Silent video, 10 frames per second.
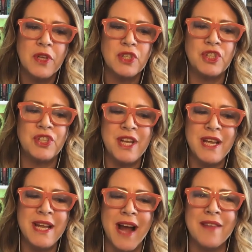
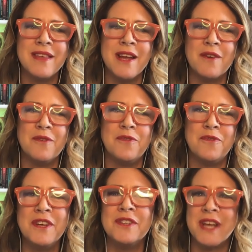she, I think,
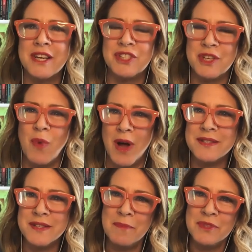feels like she
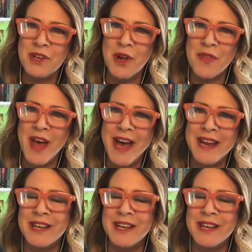wants them to know that,